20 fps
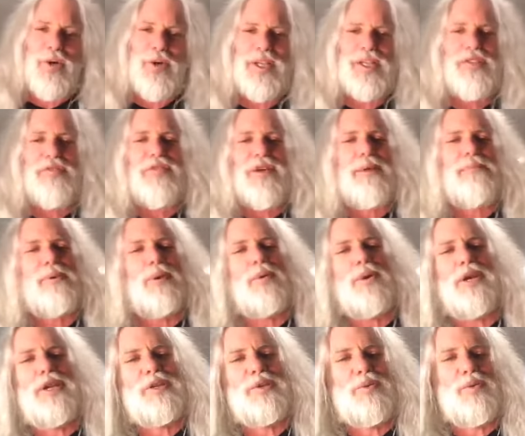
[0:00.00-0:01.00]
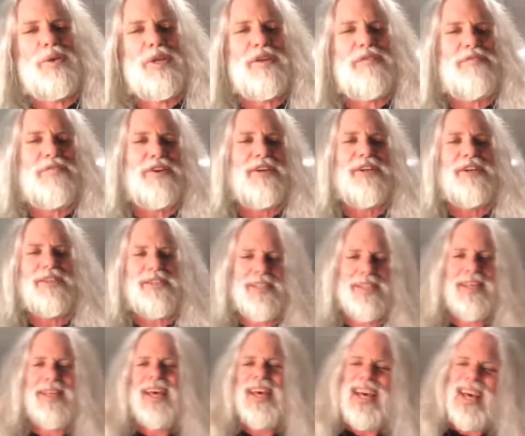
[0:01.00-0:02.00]
It's February 21st,
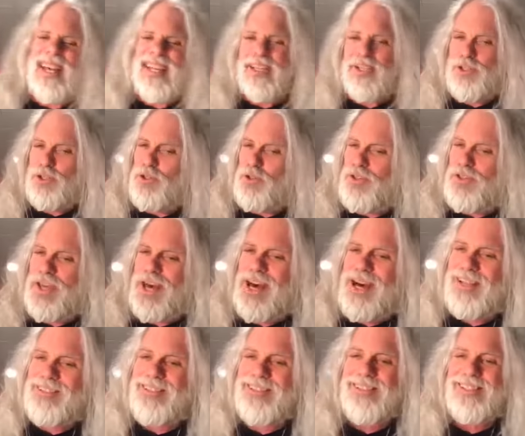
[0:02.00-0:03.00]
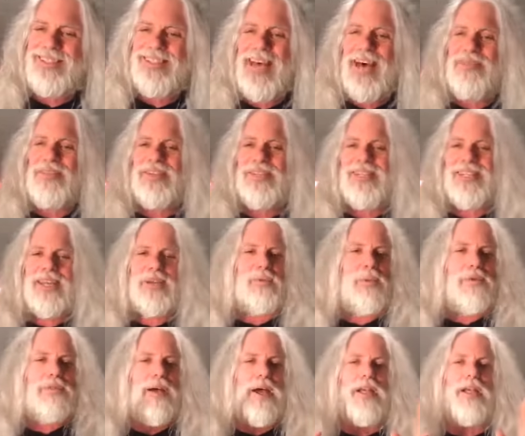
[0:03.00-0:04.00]
2017.
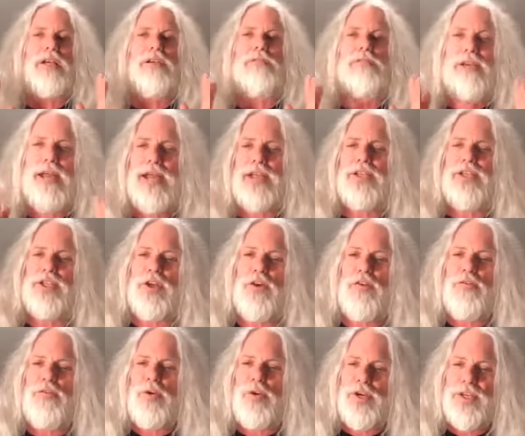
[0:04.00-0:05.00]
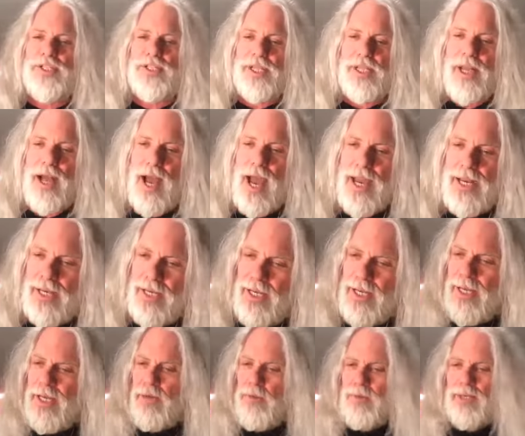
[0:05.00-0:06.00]
We've got a great show for you tonight.
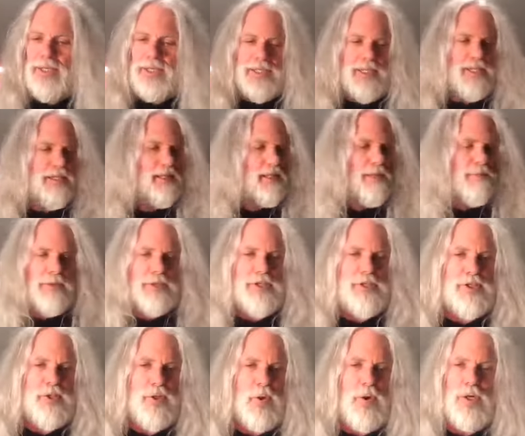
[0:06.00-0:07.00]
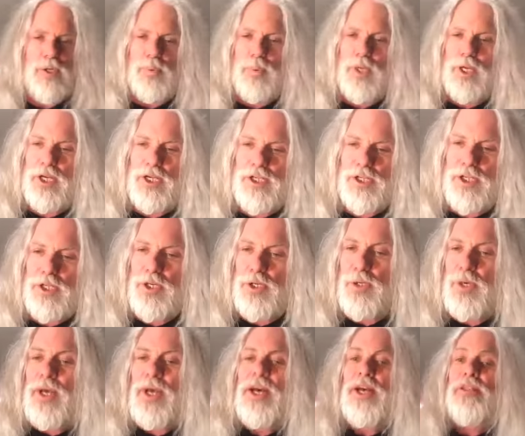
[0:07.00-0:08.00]
Here's some of the stories we're going to
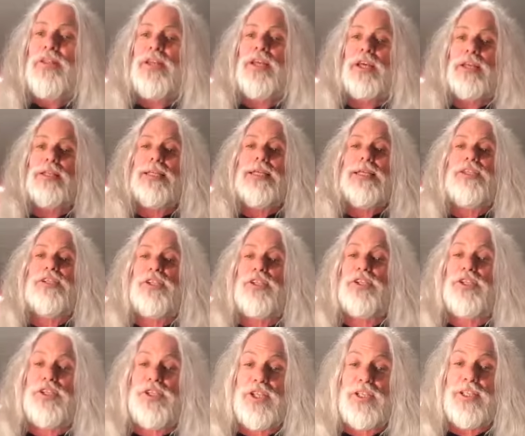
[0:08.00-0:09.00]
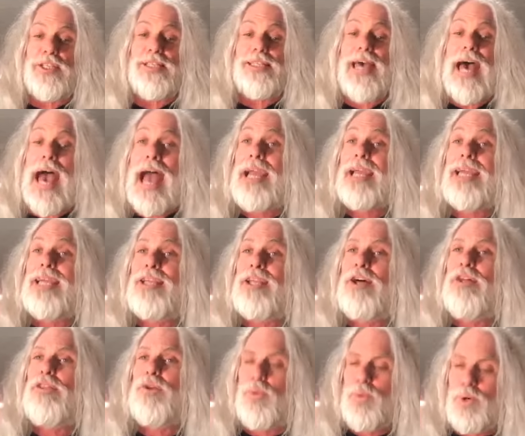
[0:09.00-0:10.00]
do. The elites are still attacking
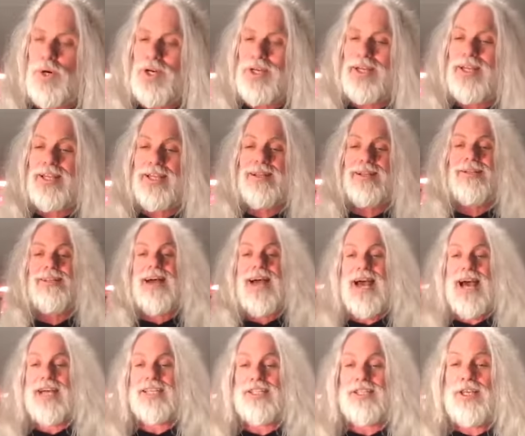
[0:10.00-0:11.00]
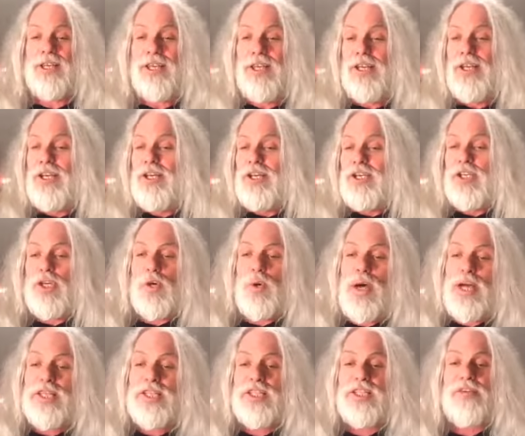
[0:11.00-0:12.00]
the working class.
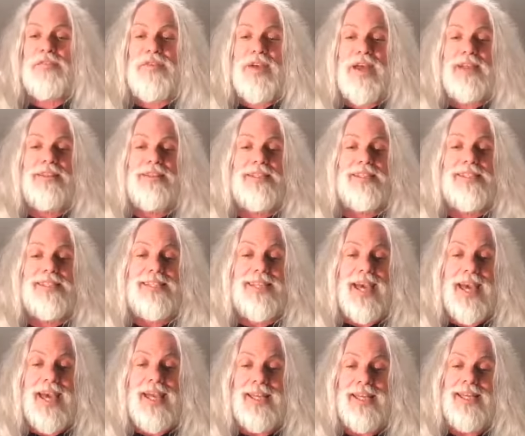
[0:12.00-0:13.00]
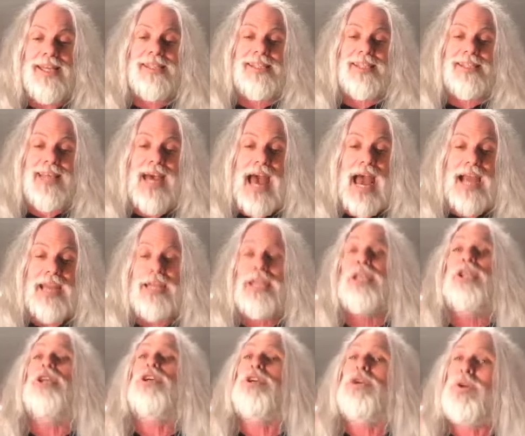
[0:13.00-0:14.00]
U.S. surveillance state is
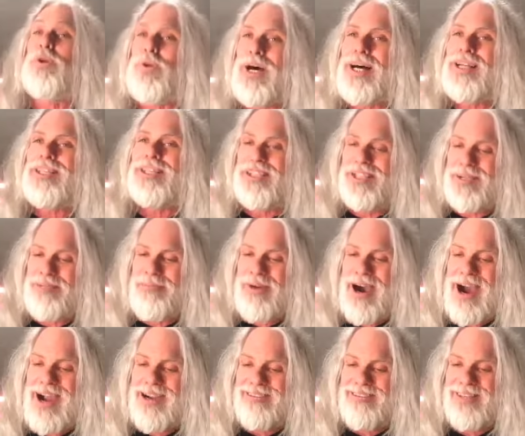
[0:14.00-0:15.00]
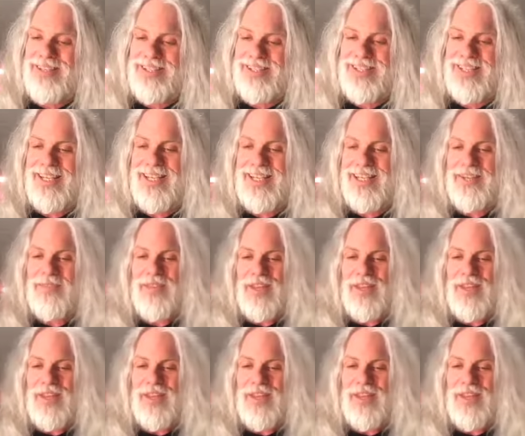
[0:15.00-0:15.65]
attacking U.S. democracy.